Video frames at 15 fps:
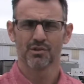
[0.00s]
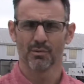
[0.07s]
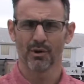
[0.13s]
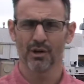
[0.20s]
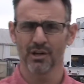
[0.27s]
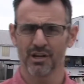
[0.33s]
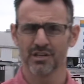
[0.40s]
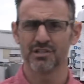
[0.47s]
So we're
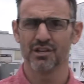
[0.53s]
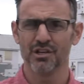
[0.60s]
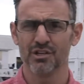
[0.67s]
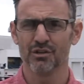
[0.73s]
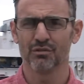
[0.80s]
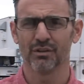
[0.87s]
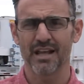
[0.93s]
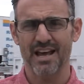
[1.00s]
going to
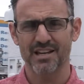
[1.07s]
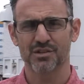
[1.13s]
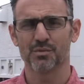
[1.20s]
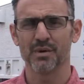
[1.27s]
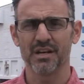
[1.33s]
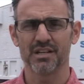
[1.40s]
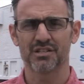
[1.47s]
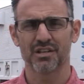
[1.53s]
continue last
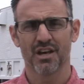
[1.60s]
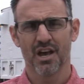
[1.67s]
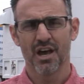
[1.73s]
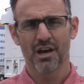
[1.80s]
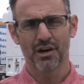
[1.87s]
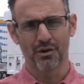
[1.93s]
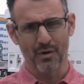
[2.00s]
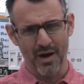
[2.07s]
week's
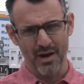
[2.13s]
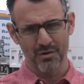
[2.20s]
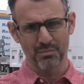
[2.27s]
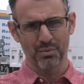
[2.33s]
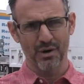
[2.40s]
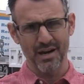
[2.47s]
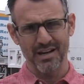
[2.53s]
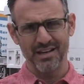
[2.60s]

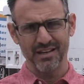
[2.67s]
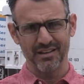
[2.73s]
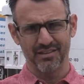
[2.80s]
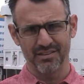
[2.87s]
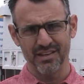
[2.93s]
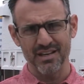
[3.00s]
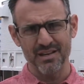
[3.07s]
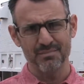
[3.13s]
groundbreaking
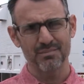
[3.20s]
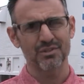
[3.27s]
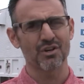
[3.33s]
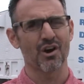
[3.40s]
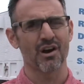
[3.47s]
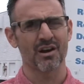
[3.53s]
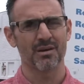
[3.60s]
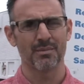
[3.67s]
theme,
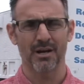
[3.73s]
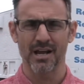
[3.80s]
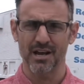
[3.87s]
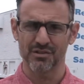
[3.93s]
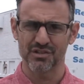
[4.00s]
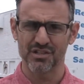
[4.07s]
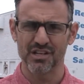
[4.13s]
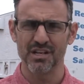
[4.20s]
talking about
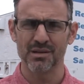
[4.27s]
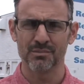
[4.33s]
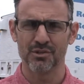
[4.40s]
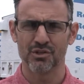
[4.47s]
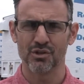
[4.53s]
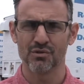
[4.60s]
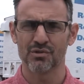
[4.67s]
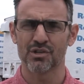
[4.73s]
how steam
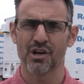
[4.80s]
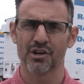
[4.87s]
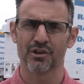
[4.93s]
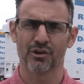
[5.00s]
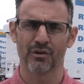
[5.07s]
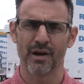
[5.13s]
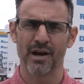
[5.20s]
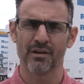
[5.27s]
is used
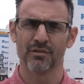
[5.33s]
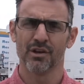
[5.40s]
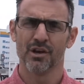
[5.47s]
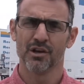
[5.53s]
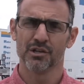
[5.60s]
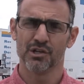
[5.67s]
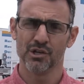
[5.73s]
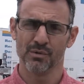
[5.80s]
underground
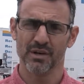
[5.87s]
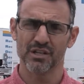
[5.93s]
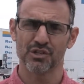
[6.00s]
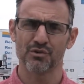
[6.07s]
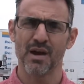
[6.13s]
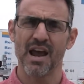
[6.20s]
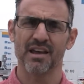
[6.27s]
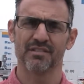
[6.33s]
to
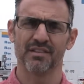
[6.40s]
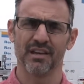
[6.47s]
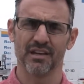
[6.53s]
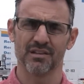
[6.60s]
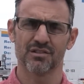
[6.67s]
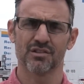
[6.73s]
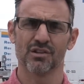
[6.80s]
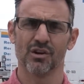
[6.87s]
extract
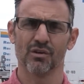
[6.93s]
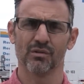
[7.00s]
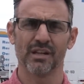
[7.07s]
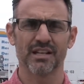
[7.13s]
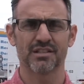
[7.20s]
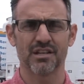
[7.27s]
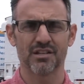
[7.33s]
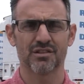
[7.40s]
things. So
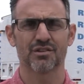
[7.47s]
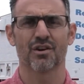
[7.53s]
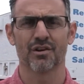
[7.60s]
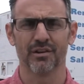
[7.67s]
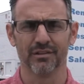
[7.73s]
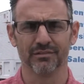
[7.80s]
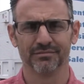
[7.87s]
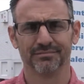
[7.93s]
let's get
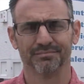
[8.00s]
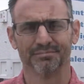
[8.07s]
started.